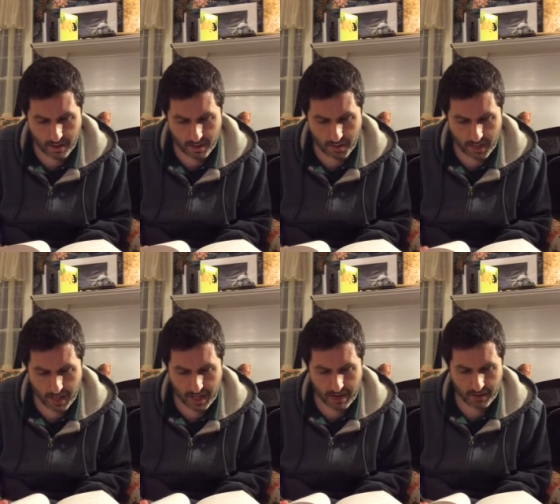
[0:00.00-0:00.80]
I'm
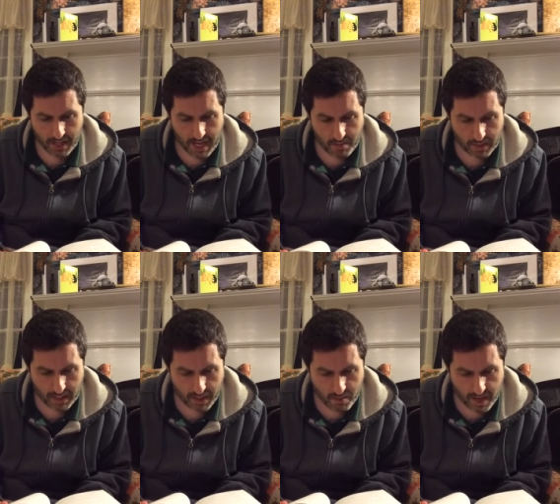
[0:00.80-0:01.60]
saying, how do they keep
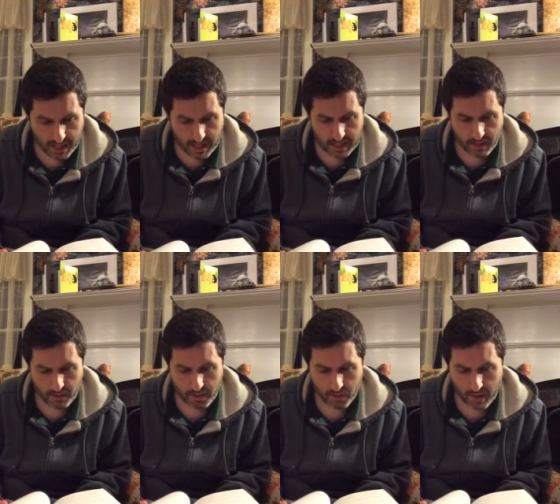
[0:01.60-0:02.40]
letting you back in here
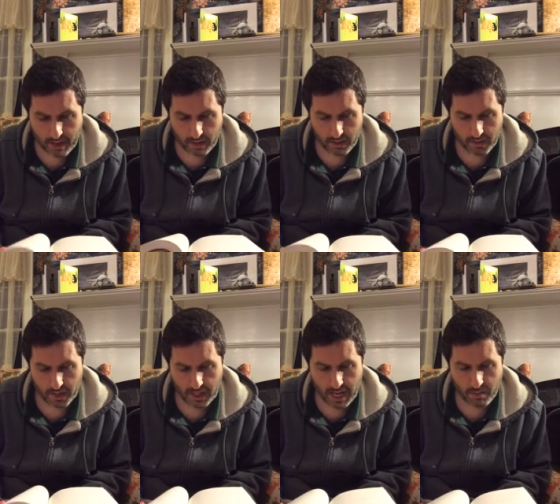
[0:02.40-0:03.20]
if you write all over
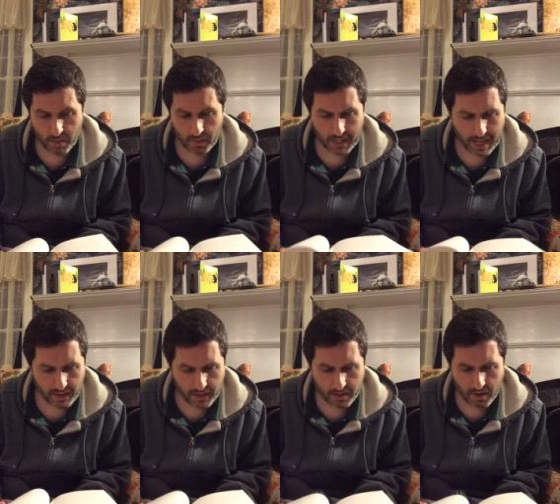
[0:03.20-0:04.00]
the table? What the
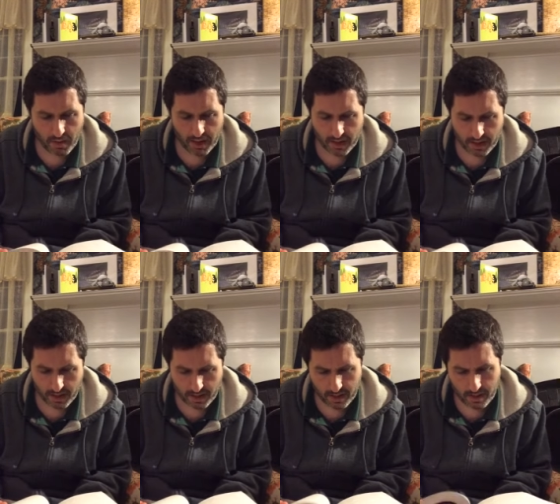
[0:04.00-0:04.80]
hell are you doing?
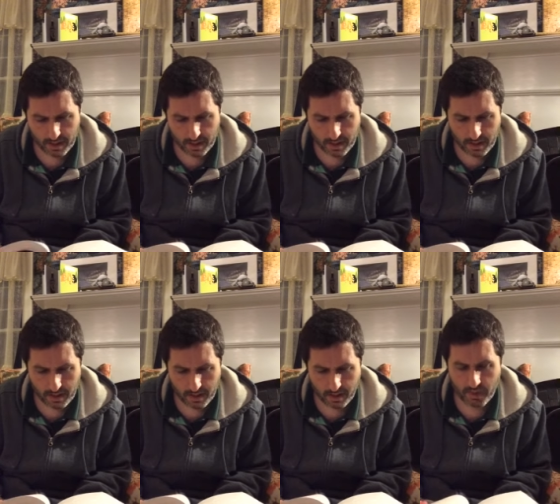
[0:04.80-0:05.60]

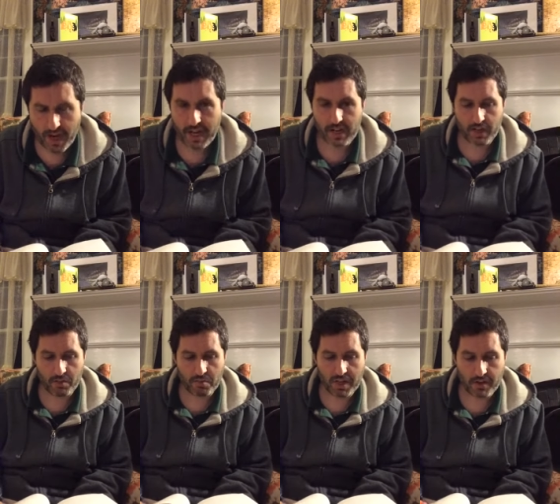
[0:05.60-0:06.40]
You're right, I
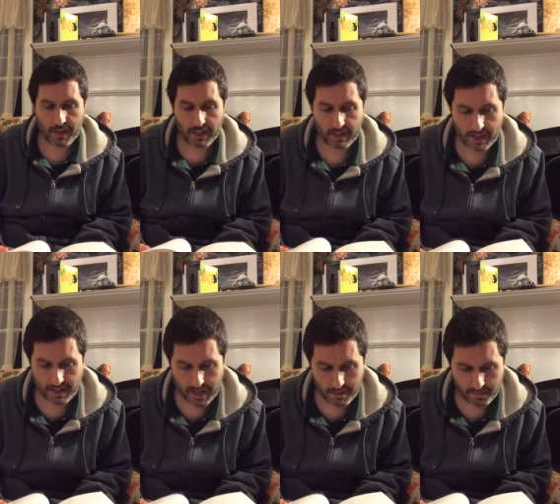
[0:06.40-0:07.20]
shouldn't be doing this, I
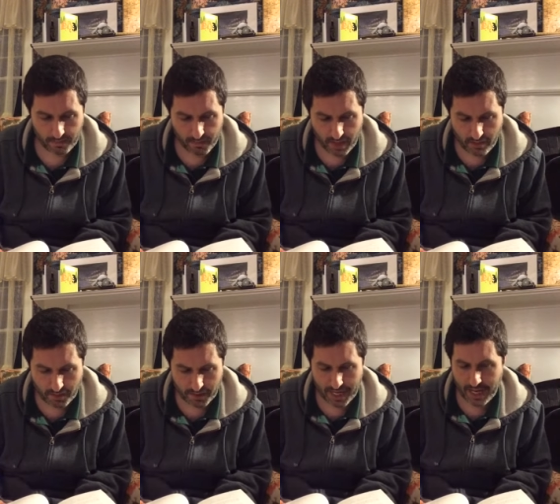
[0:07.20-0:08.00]
said. I
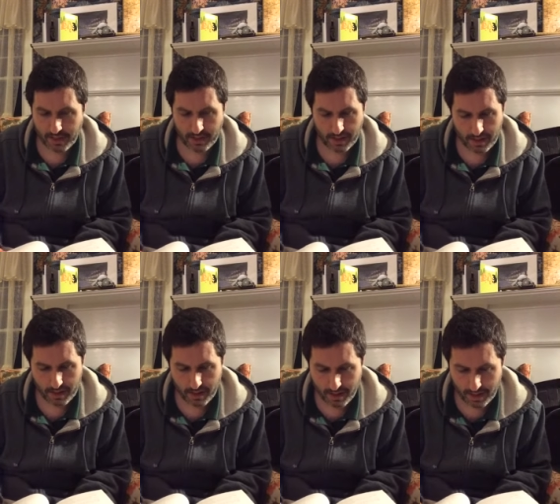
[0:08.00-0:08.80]
felt dazed,
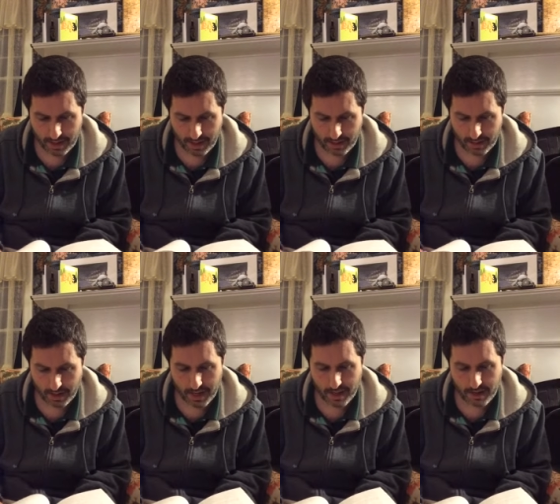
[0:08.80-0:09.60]
not entirely
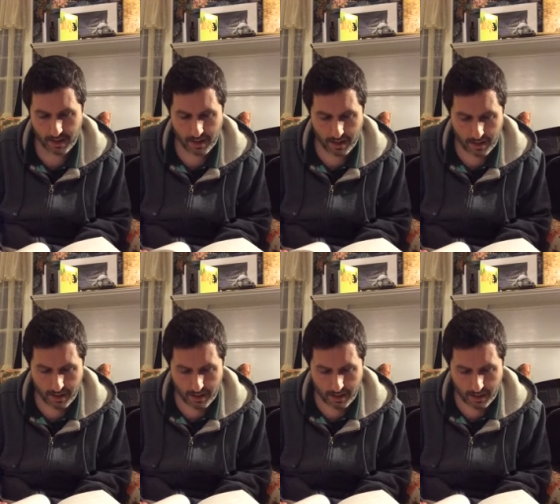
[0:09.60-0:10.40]
there.
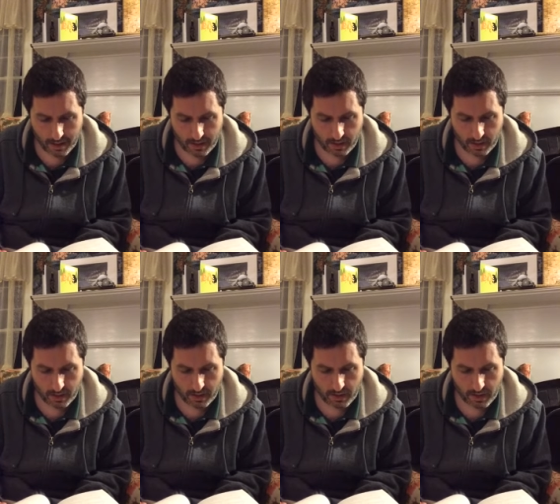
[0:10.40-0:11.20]
I
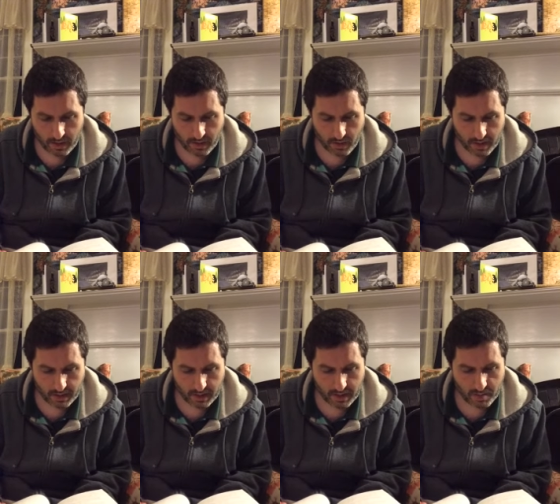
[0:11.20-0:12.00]
started, started drawing
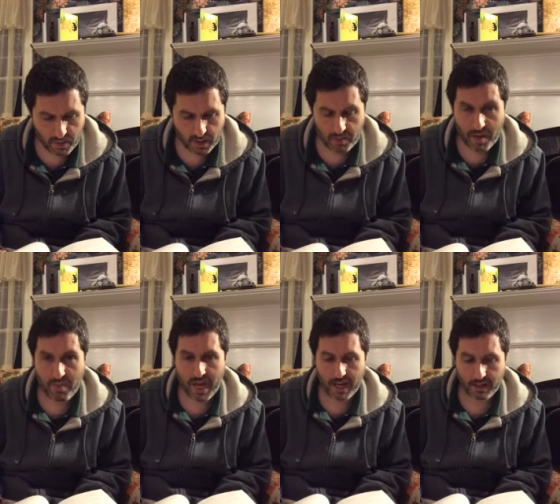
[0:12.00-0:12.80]
the symbol on my
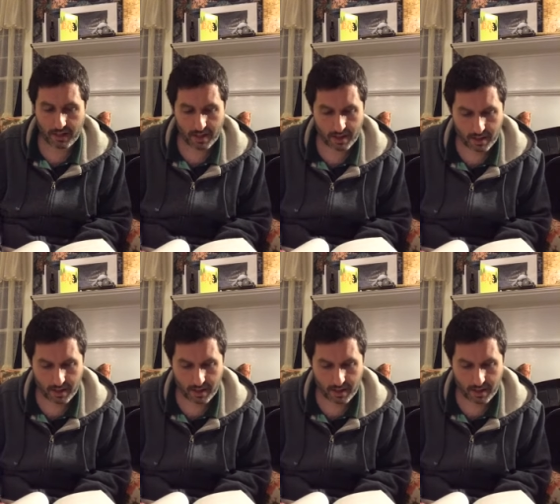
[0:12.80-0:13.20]
pants.